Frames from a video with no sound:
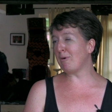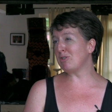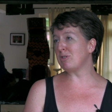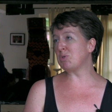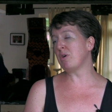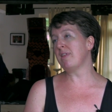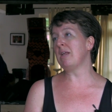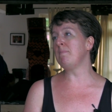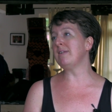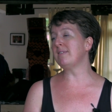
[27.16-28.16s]
portraits will
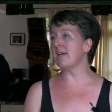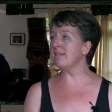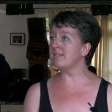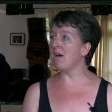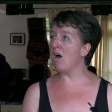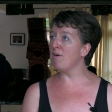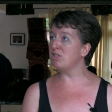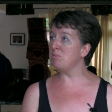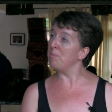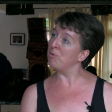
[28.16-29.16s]
then be sent
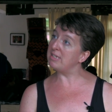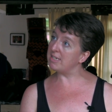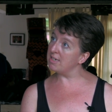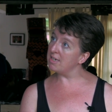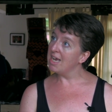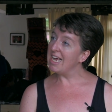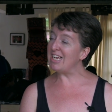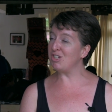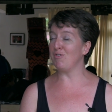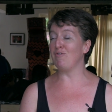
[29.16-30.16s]
off to be printed
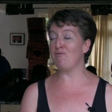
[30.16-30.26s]
into